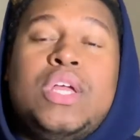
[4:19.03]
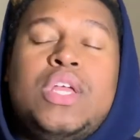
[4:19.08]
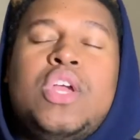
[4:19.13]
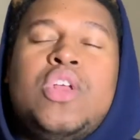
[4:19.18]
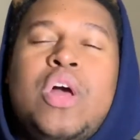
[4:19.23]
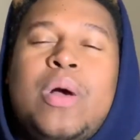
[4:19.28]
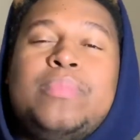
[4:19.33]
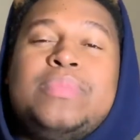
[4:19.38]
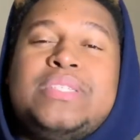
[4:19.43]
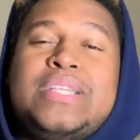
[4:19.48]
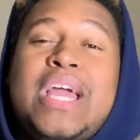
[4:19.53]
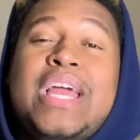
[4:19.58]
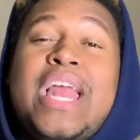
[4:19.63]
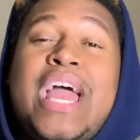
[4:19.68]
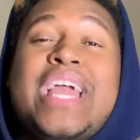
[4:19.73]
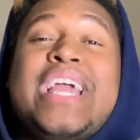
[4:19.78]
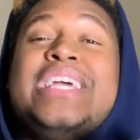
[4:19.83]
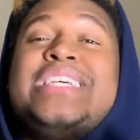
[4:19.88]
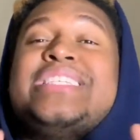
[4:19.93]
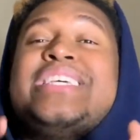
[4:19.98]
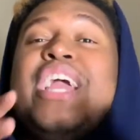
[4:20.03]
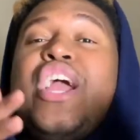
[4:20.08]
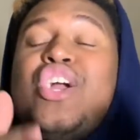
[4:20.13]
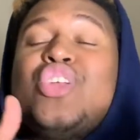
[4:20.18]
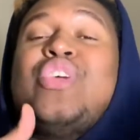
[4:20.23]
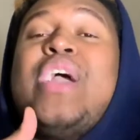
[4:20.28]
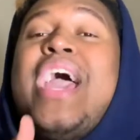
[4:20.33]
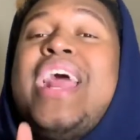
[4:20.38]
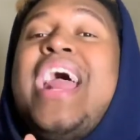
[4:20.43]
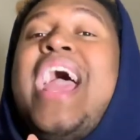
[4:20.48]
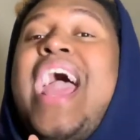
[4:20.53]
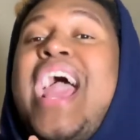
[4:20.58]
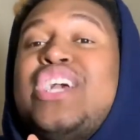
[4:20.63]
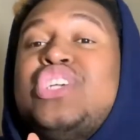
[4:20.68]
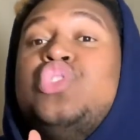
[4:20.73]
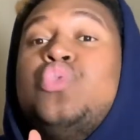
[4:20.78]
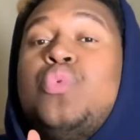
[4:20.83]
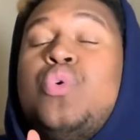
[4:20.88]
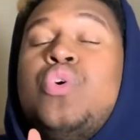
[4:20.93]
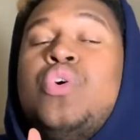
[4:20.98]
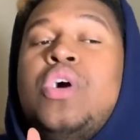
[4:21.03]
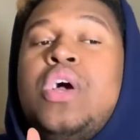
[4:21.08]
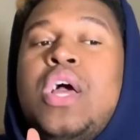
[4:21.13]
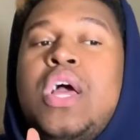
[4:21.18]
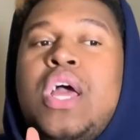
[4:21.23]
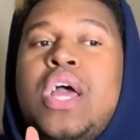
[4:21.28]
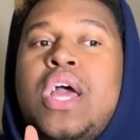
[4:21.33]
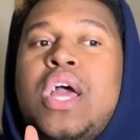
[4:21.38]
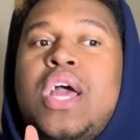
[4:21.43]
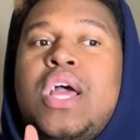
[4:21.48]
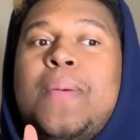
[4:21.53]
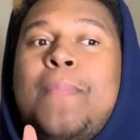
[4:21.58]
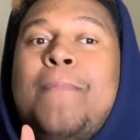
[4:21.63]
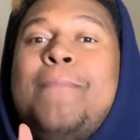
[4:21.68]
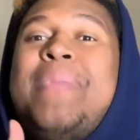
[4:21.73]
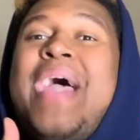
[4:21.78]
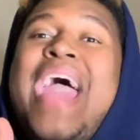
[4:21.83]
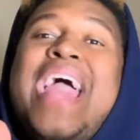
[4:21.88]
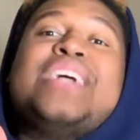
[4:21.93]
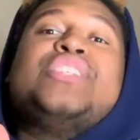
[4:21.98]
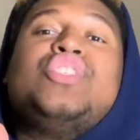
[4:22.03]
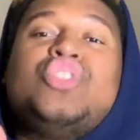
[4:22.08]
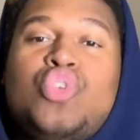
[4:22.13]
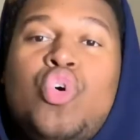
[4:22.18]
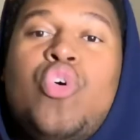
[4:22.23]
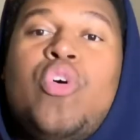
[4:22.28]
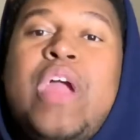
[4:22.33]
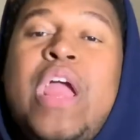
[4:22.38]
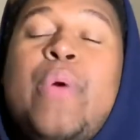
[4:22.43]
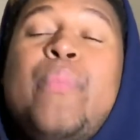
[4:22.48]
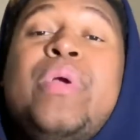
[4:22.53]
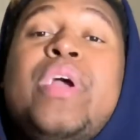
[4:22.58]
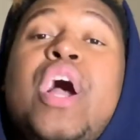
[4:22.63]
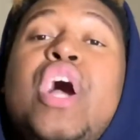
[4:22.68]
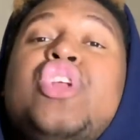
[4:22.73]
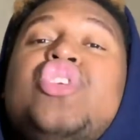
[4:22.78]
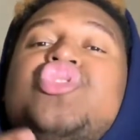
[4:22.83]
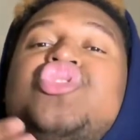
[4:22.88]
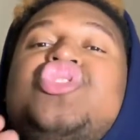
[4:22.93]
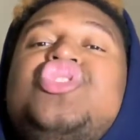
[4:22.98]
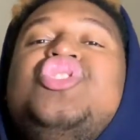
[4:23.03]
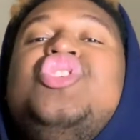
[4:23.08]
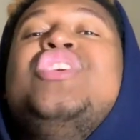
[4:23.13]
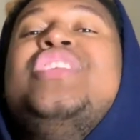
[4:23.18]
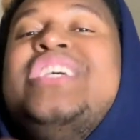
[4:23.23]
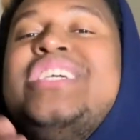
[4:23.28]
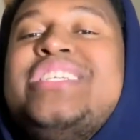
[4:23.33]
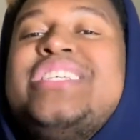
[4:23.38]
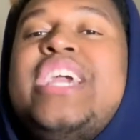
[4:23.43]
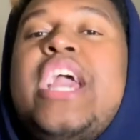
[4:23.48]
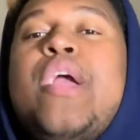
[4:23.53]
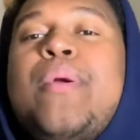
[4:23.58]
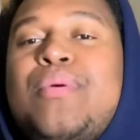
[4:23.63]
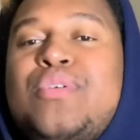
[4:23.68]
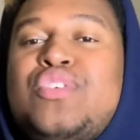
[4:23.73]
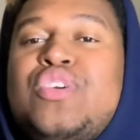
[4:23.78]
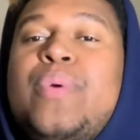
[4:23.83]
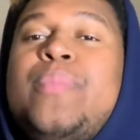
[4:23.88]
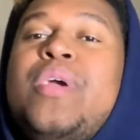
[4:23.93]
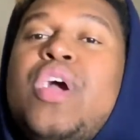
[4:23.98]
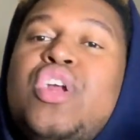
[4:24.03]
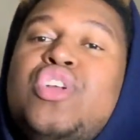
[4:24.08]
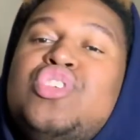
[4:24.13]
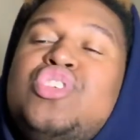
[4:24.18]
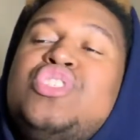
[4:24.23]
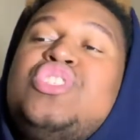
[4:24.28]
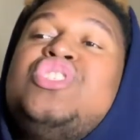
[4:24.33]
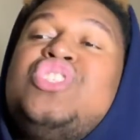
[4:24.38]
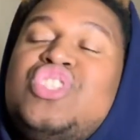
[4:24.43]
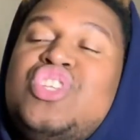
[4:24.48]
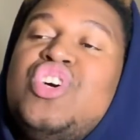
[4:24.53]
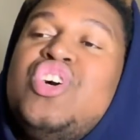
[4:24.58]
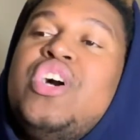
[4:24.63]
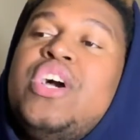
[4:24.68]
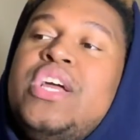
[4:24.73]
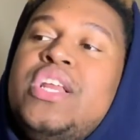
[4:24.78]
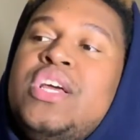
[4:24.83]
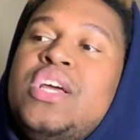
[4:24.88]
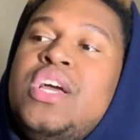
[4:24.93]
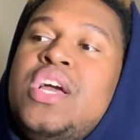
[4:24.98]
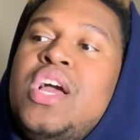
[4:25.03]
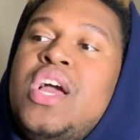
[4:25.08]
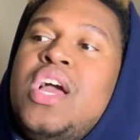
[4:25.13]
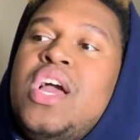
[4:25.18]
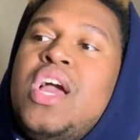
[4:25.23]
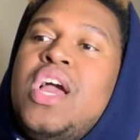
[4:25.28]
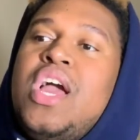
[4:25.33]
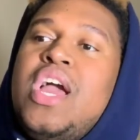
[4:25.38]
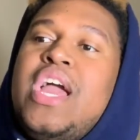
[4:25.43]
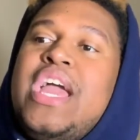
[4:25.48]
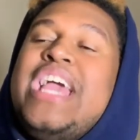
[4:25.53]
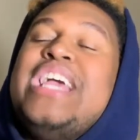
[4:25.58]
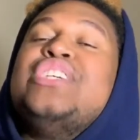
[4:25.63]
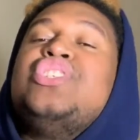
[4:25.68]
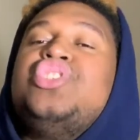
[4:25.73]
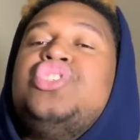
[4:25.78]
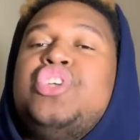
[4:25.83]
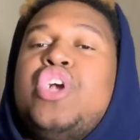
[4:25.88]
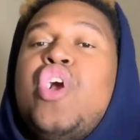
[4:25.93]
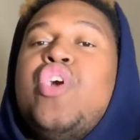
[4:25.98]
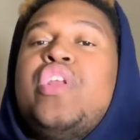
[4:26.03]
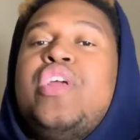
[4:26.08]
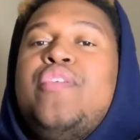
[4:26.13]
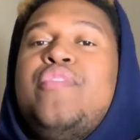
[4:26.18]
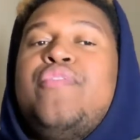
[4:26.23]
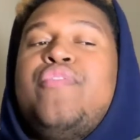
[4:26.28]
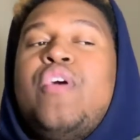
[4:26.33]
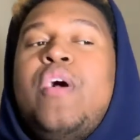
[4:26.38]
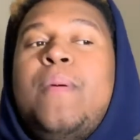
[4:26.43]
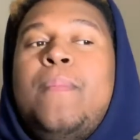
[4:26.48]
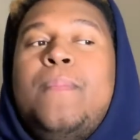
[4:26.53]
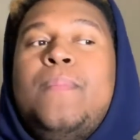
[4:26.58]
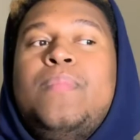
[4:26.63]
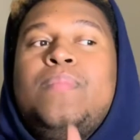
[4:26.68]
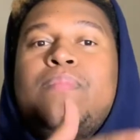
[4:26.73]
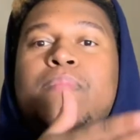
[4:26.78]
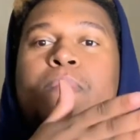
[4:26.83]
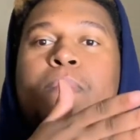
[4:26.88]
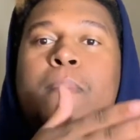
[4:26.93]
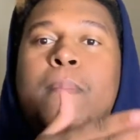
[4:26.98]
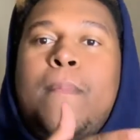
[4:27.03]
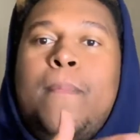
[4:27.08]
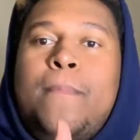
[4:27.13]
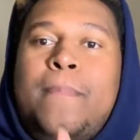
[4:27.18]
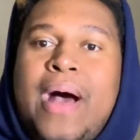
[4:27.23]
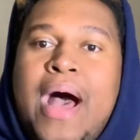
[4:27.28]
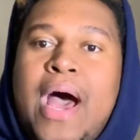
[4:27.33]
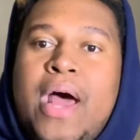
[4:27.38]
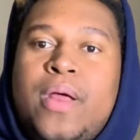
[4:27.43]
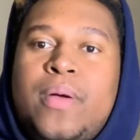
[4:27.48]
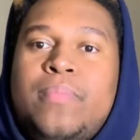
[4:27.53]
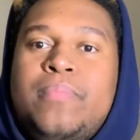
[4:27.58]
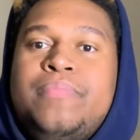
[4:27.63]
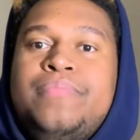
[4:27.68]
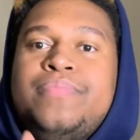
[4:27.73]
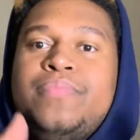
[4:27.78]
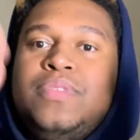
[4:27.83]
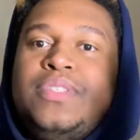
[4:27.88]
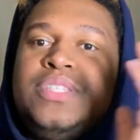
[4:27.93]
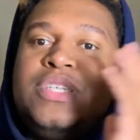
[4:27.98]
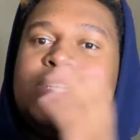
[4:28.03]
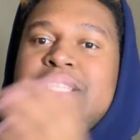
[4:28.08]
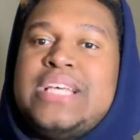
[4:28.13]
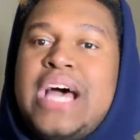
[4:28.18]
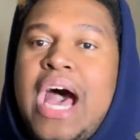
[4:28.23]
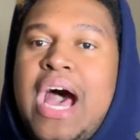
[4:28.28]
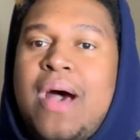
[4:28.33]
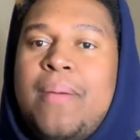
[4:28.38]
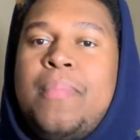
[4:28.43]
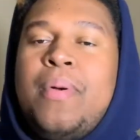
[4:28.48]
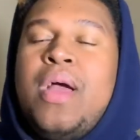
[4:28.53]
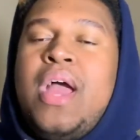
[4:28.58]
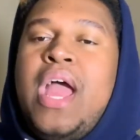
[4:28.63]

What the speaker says: You know what I'm saying? Like, his character had an actual backstory, and we understood his character, and we understood his journey from bottom to top.